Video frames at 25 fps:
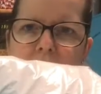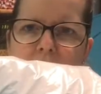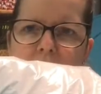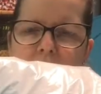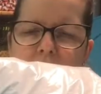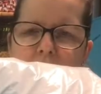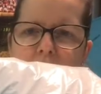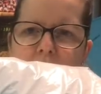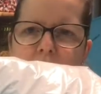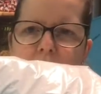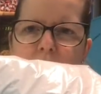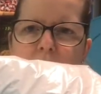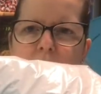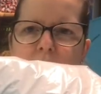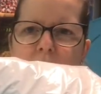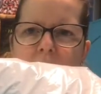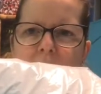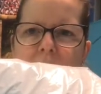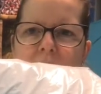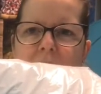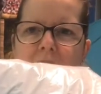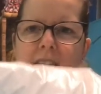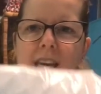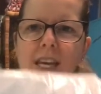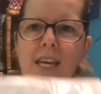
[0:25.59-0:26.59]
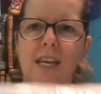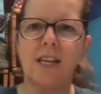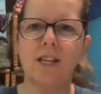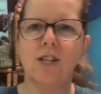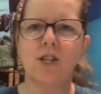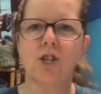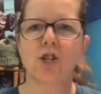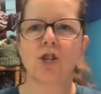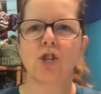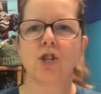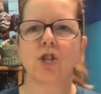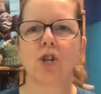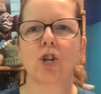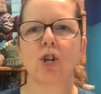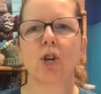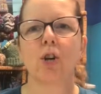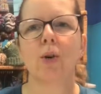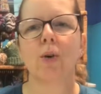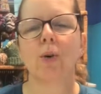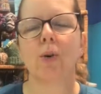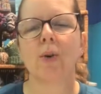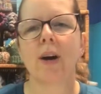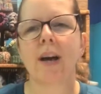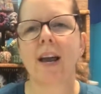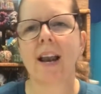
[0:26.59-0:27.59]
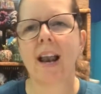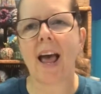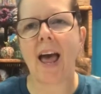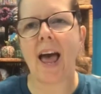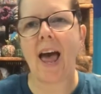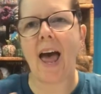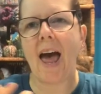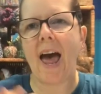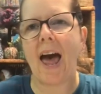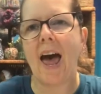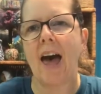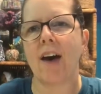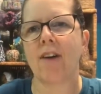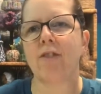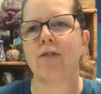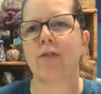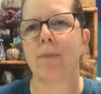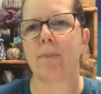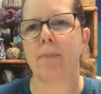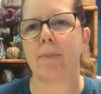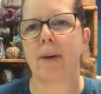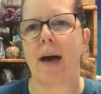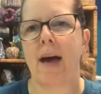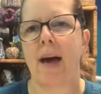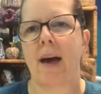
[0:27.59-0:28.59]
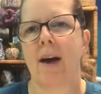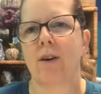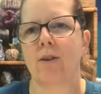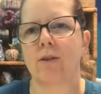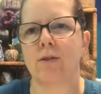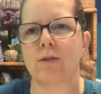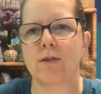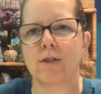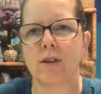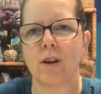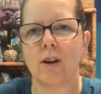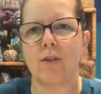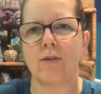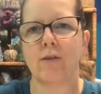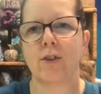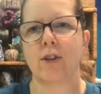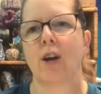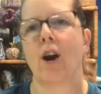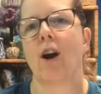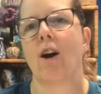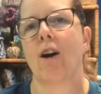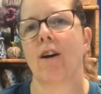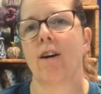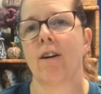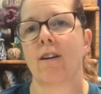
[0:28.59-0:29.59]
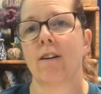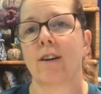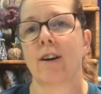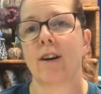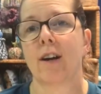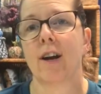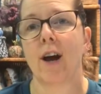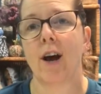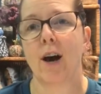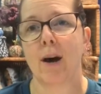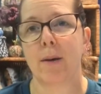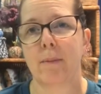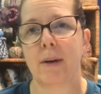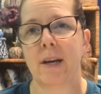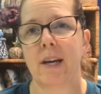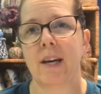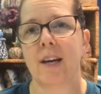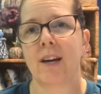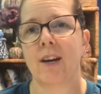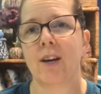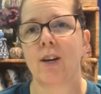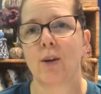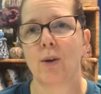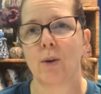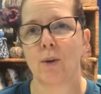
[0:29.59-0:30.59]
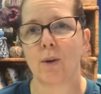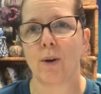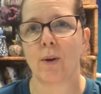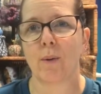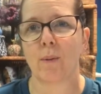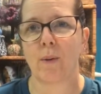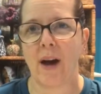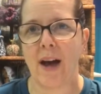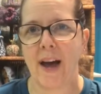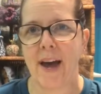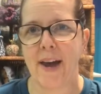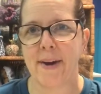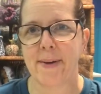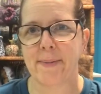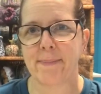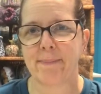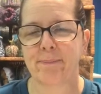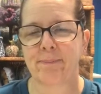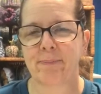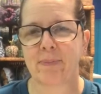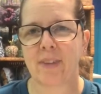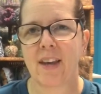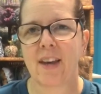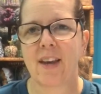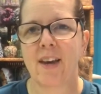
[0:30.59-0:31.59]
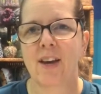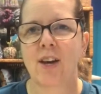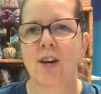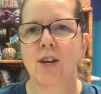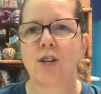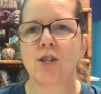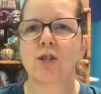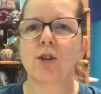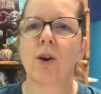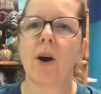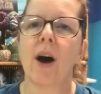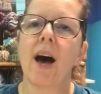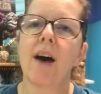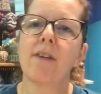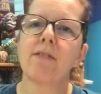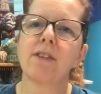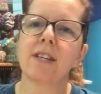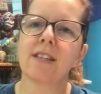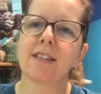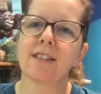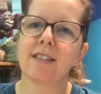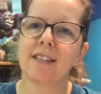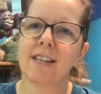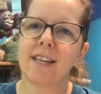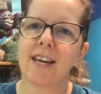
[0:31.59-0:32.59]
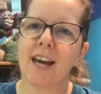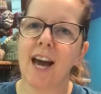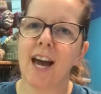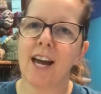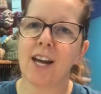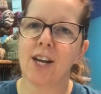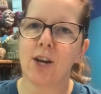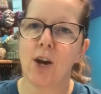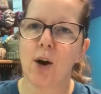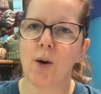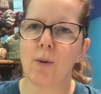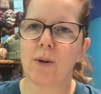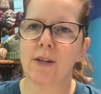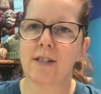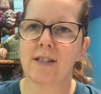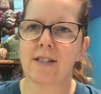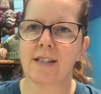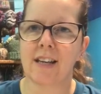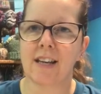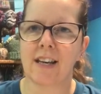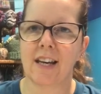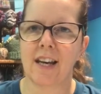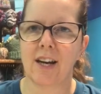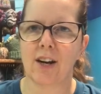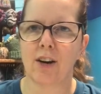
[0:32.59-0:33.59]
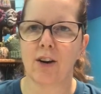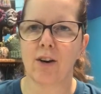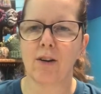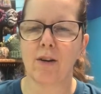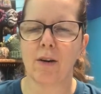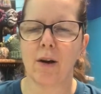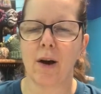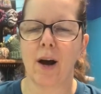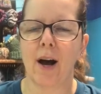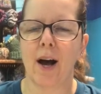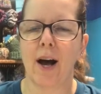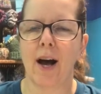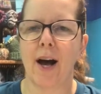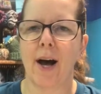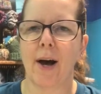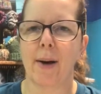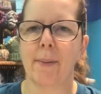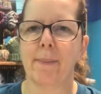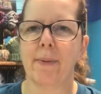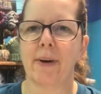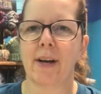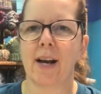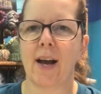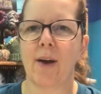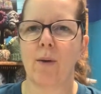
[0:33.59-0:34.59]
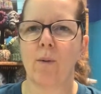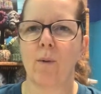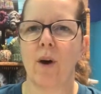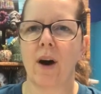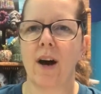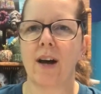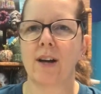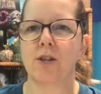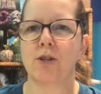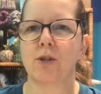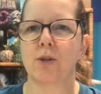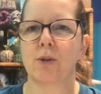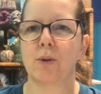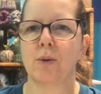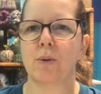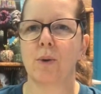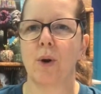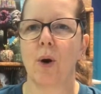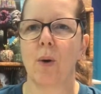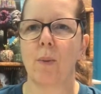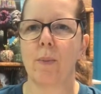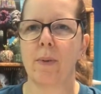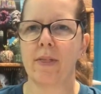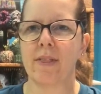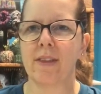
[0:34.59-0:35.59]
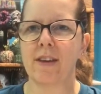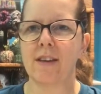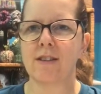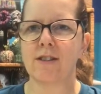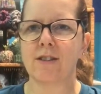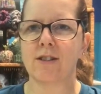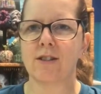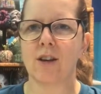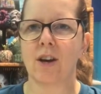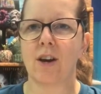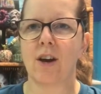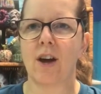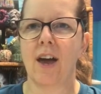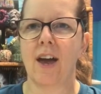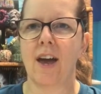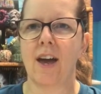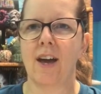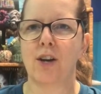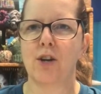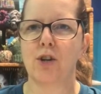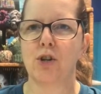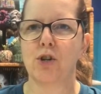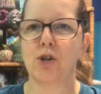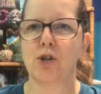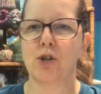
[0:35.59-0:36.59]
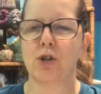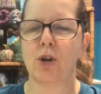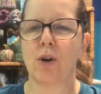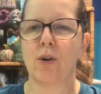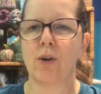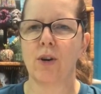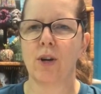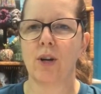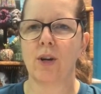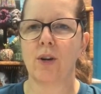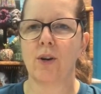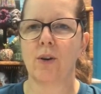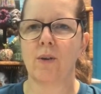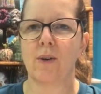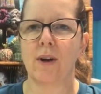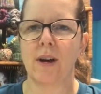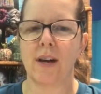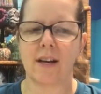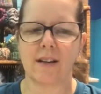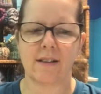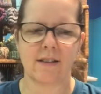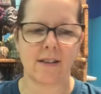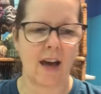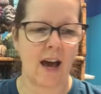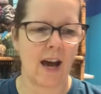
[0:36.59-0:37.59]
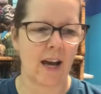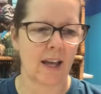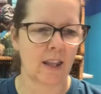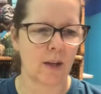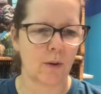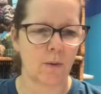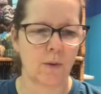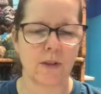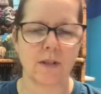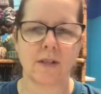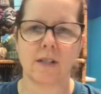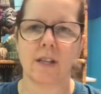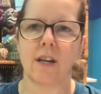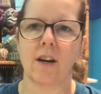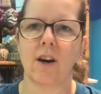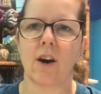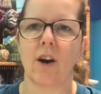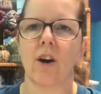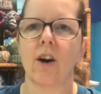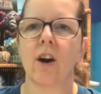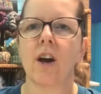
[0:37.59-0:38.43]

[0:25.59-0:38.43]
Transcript: So it is 2.5 pounds of yarn coming your way. So obviously I know what's in here, but I want to open this and show you exactly what's here.